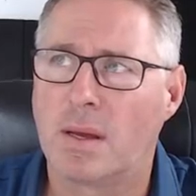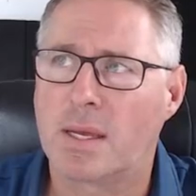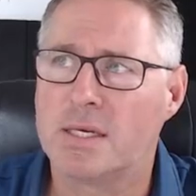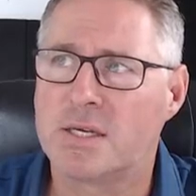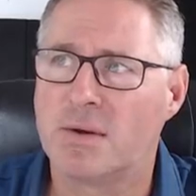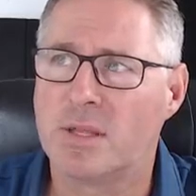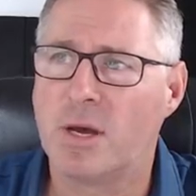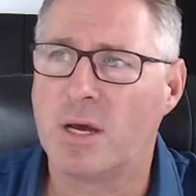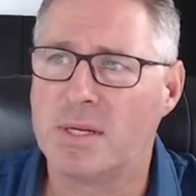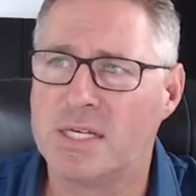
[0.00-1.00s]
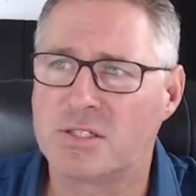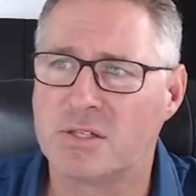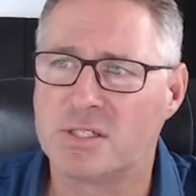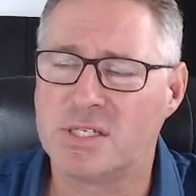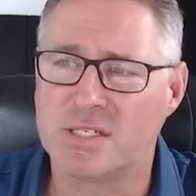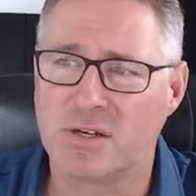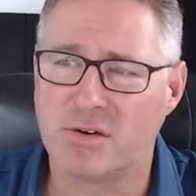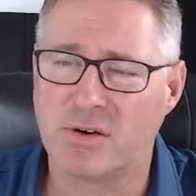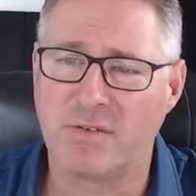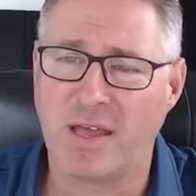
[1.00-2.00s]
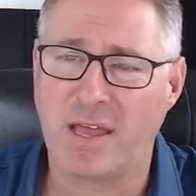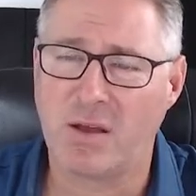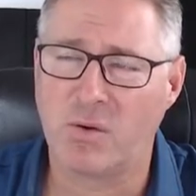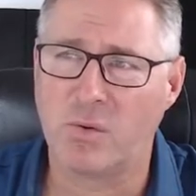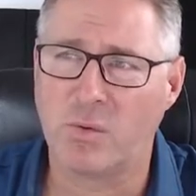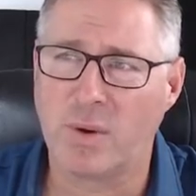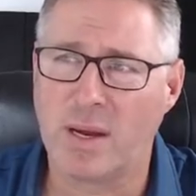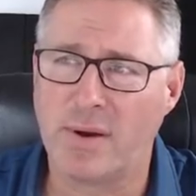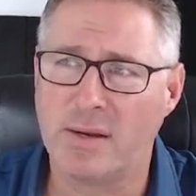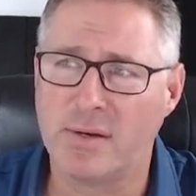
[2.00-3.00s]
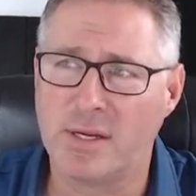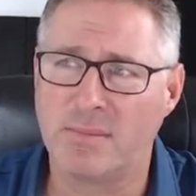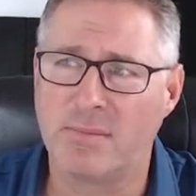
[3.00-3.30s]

Okay. So at the moment he's got 600 overhang all the way around. Yep.